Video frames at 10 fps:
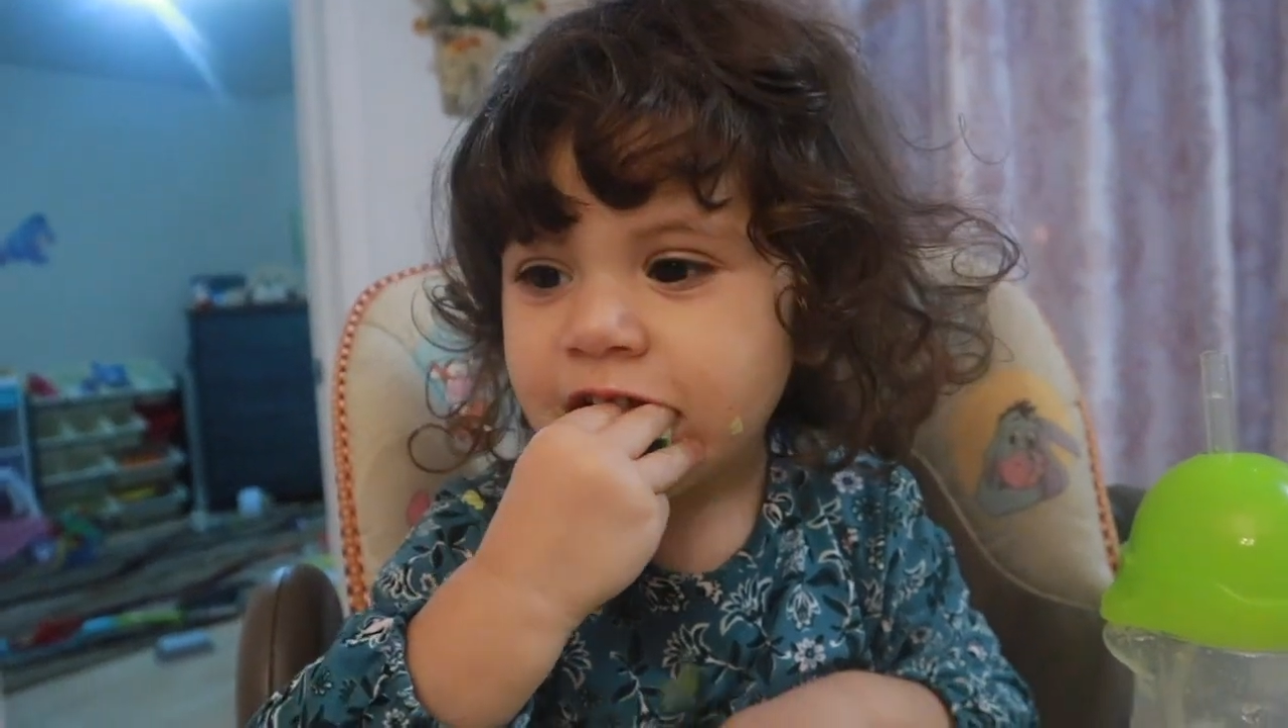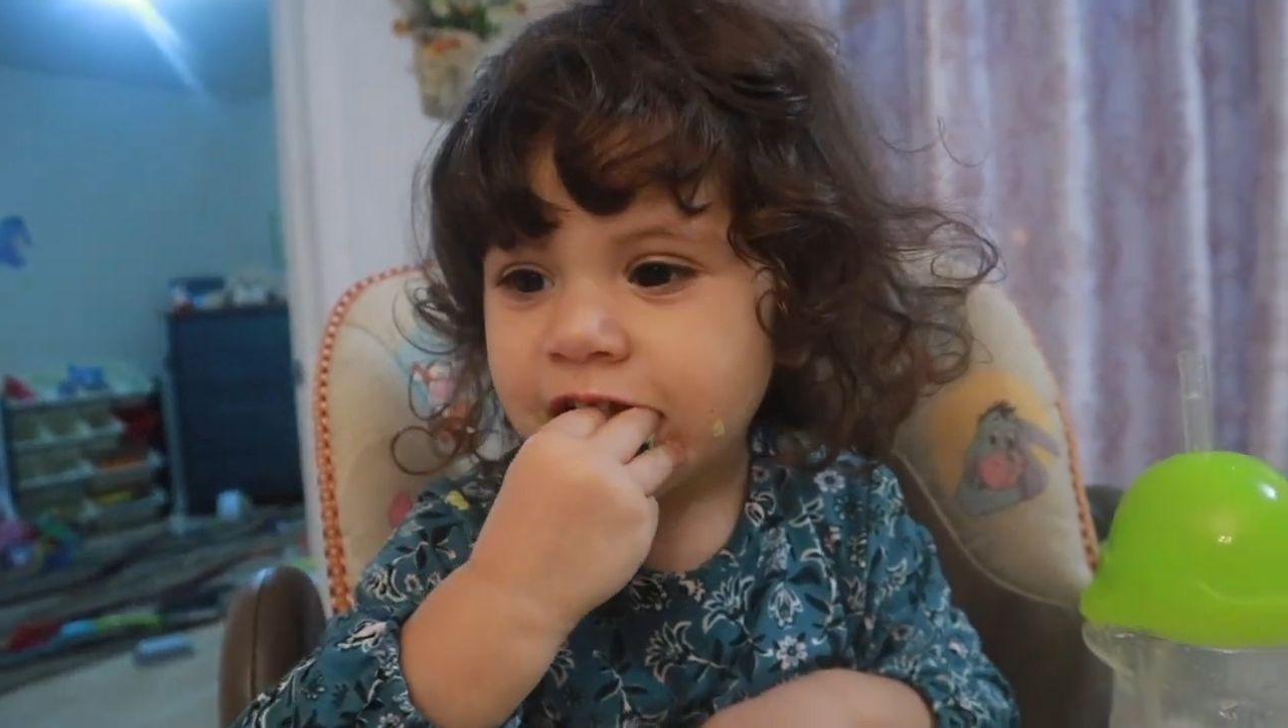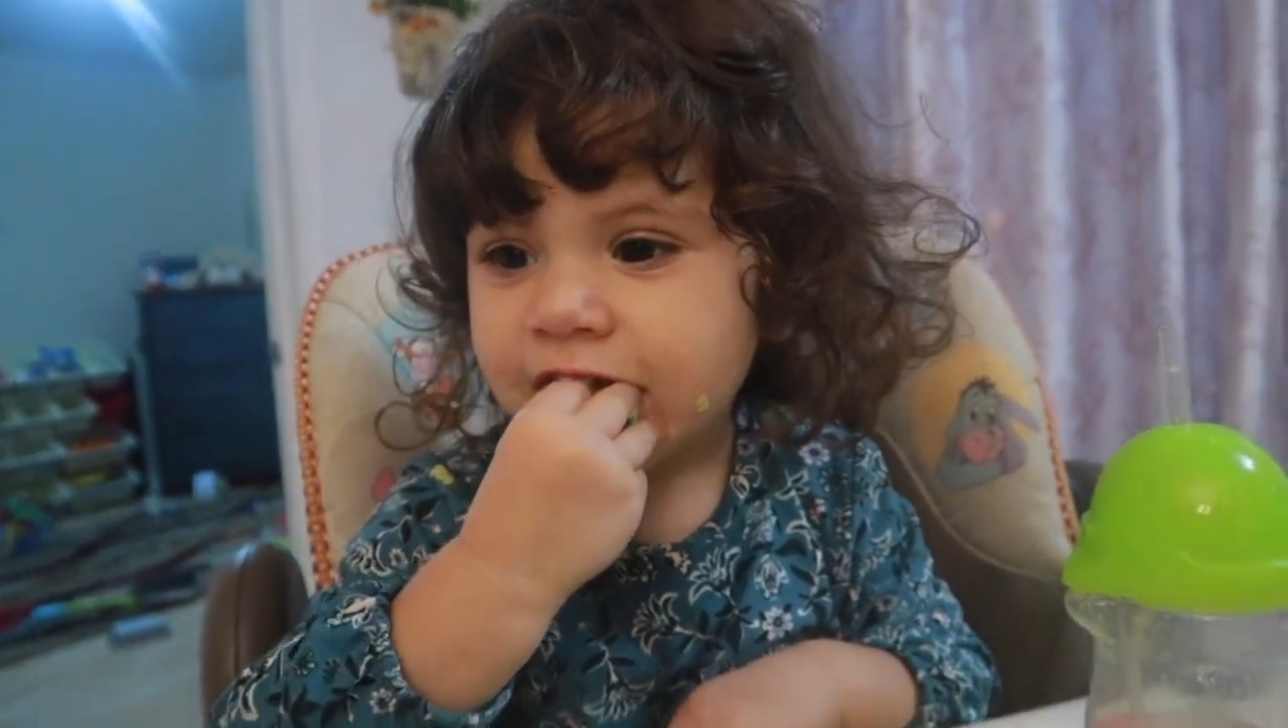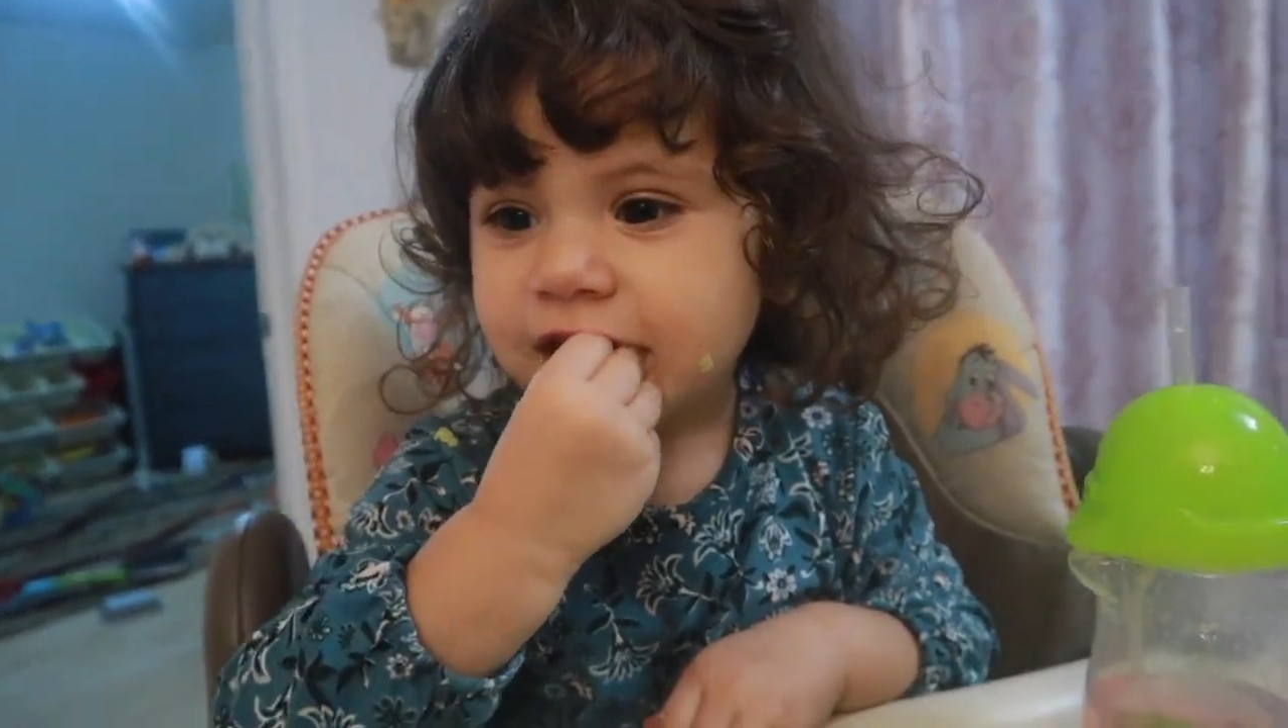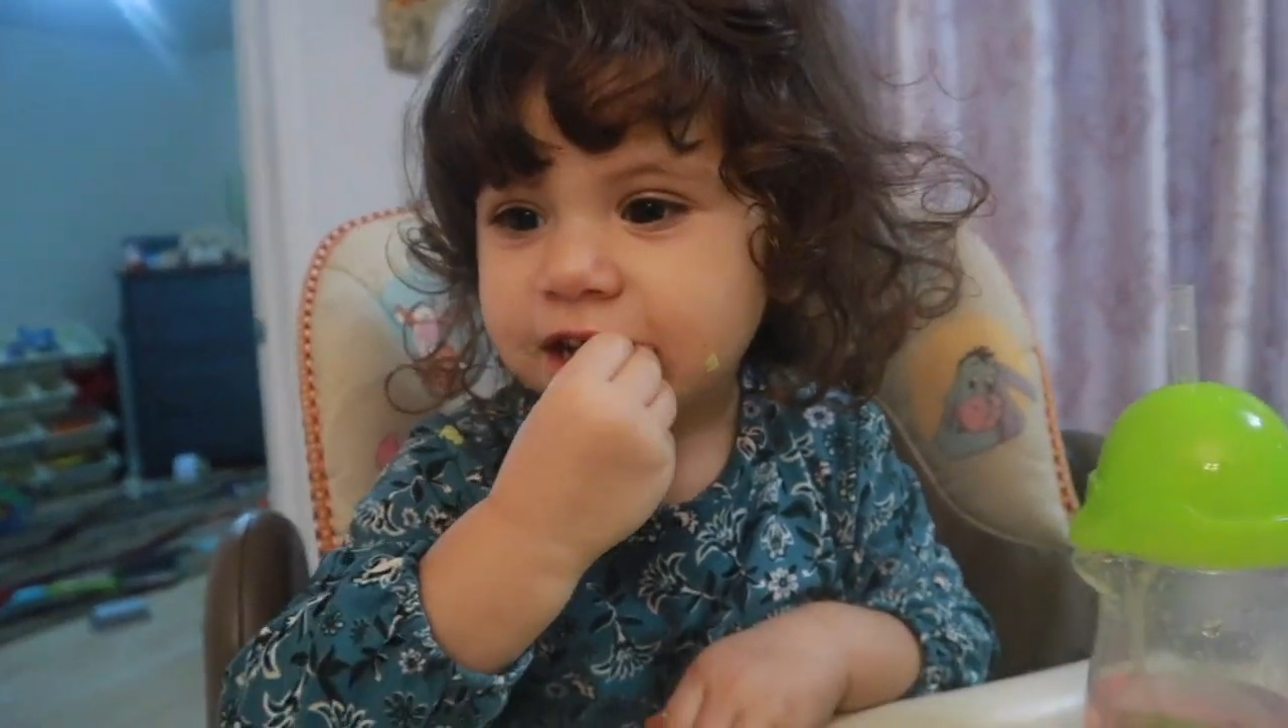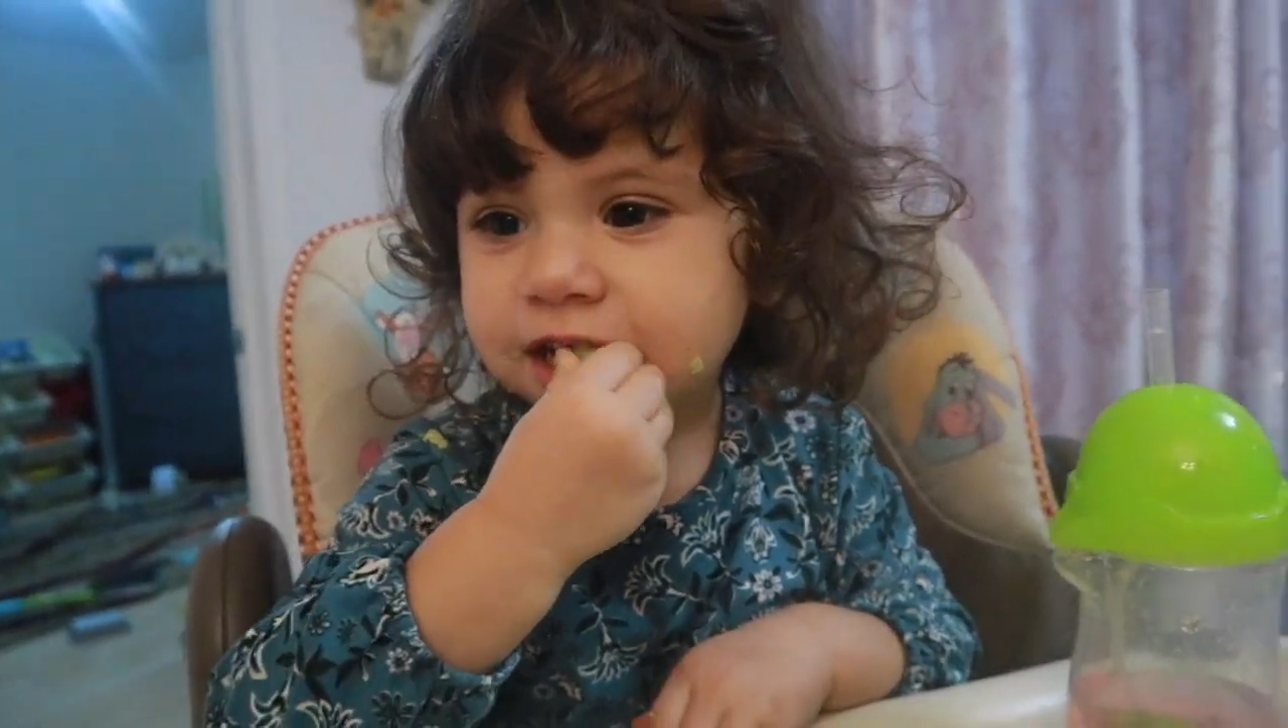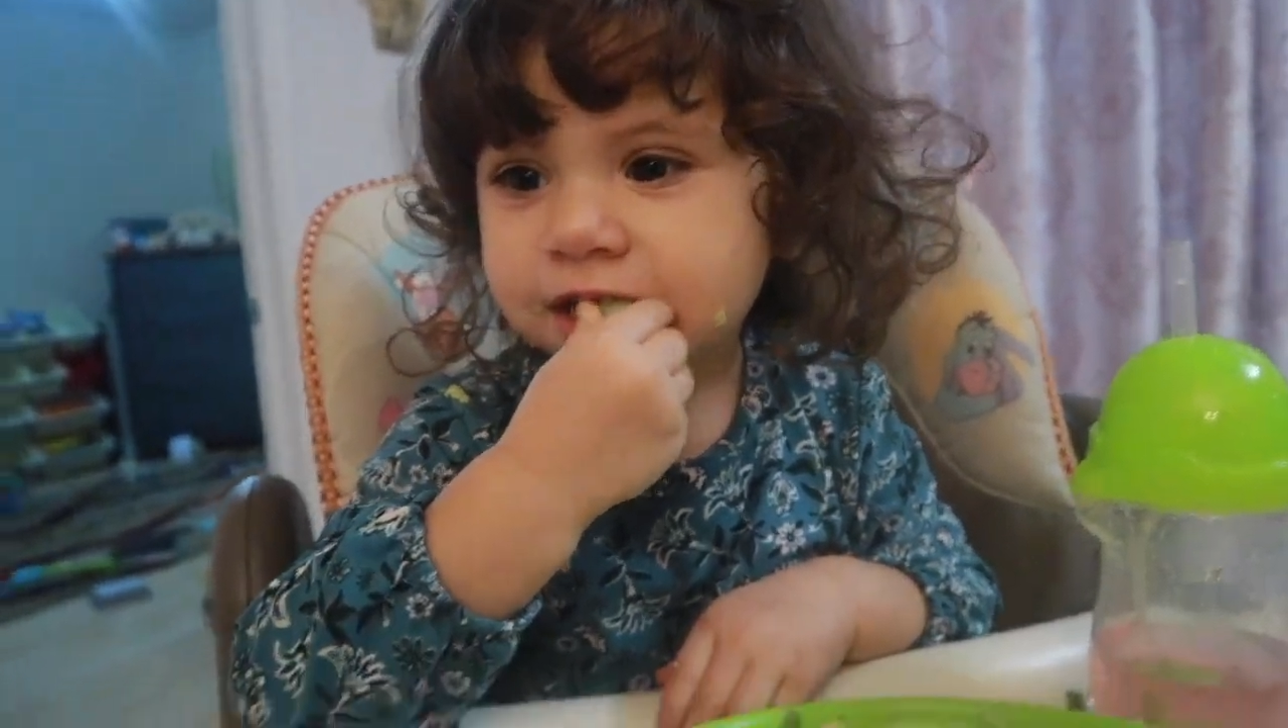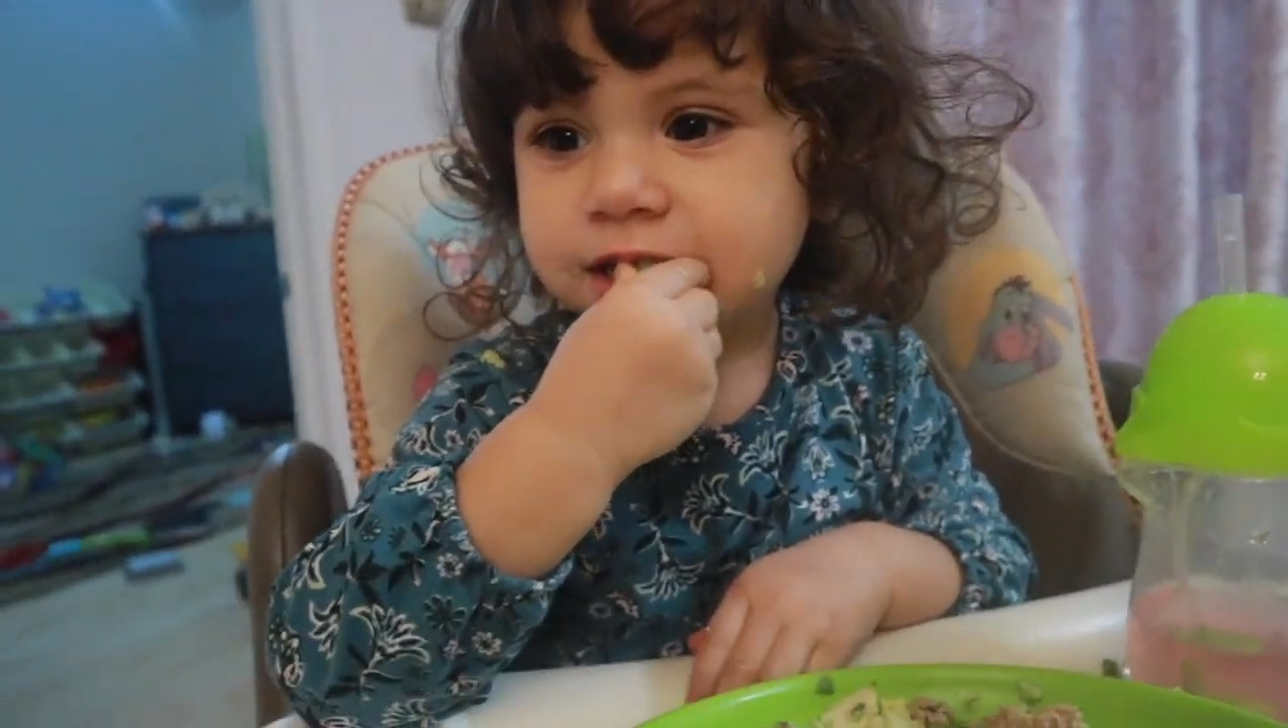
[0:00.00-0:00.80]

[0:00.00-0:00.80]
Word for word: what's that?